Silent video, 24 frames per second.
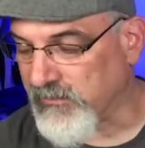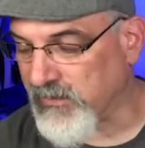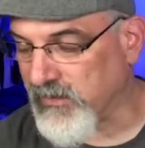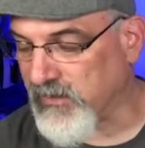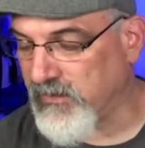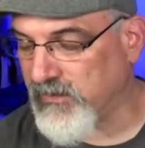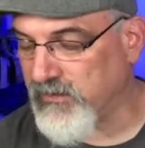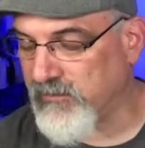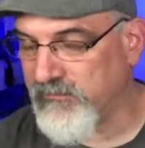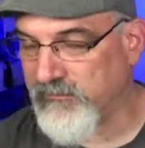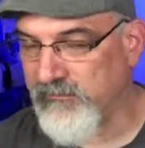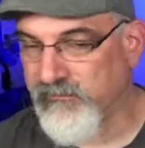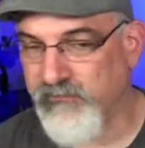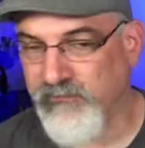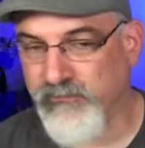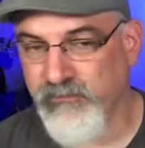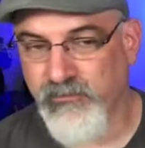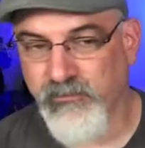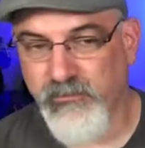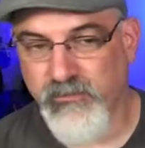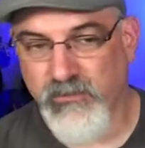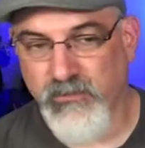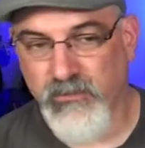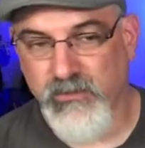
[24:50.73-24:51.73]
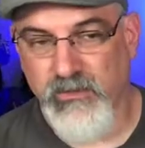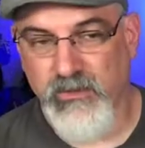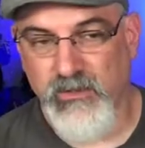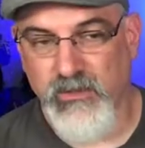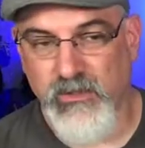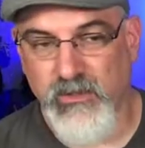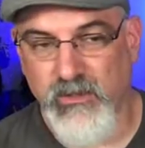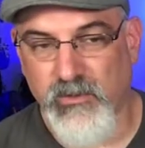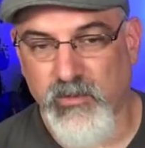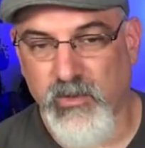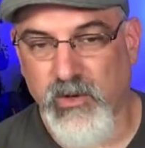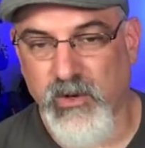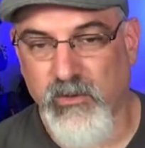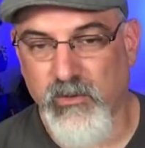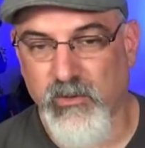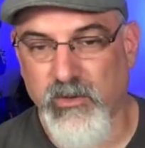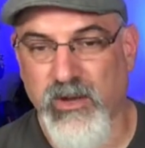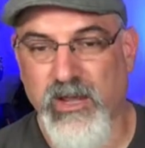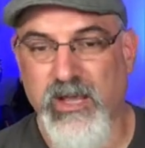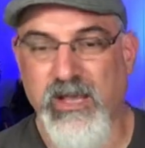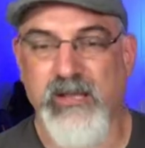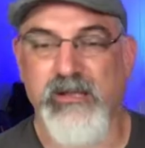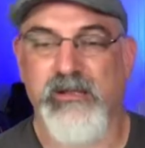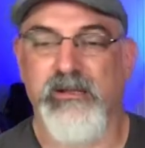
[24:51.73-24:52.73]
Um, where
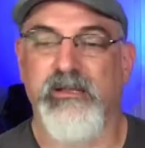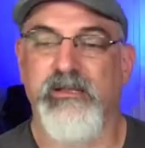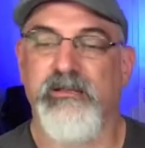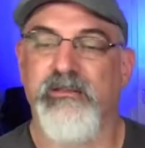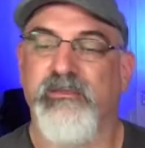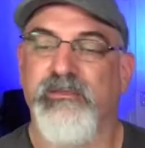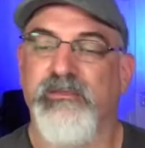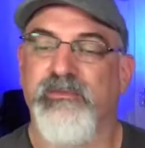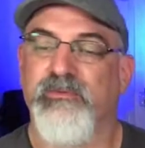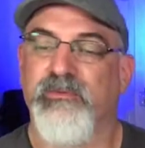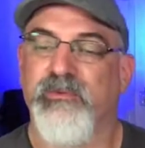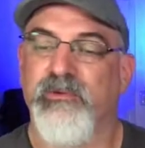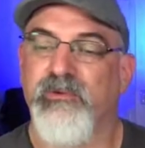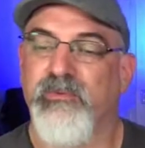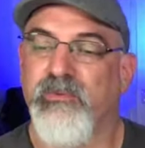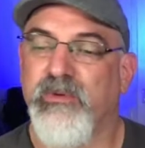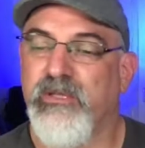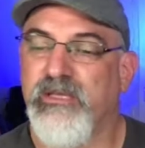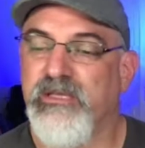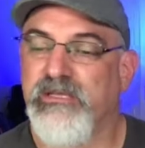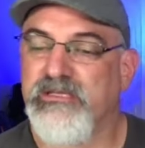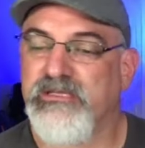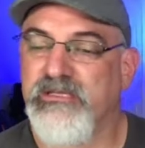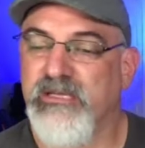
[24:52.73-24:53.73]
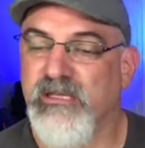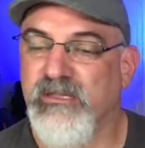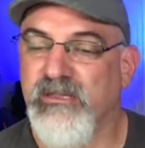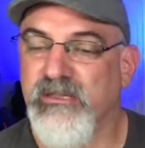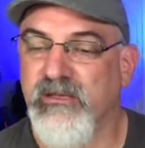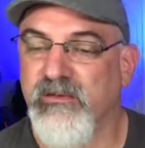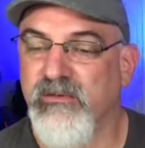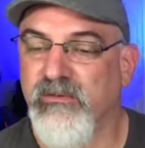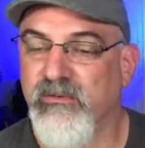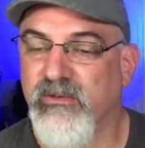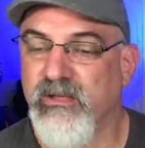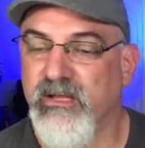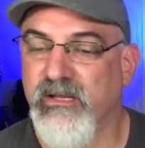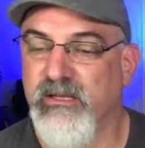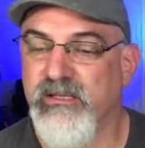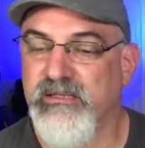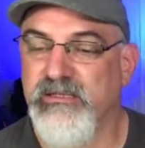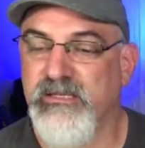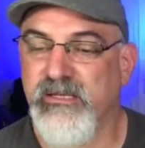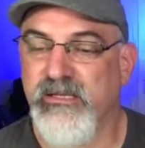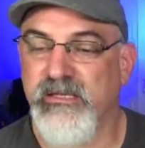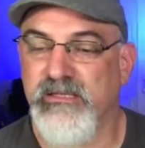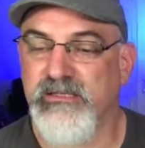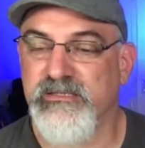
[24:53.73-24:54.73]
we're at in 3 weeks, I think will kind
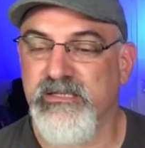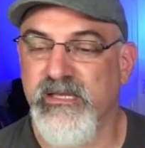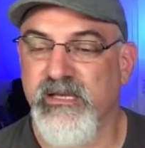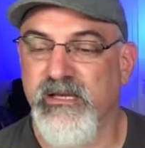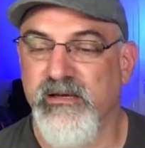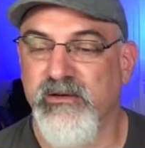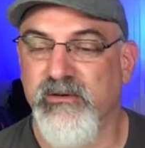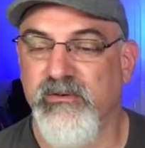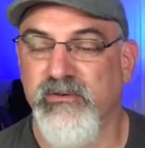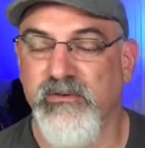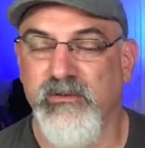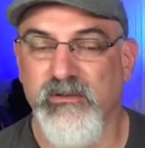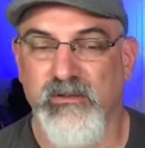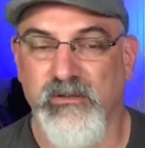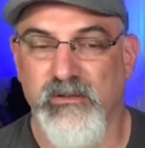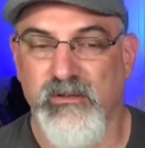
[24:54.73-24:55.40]
of tell us how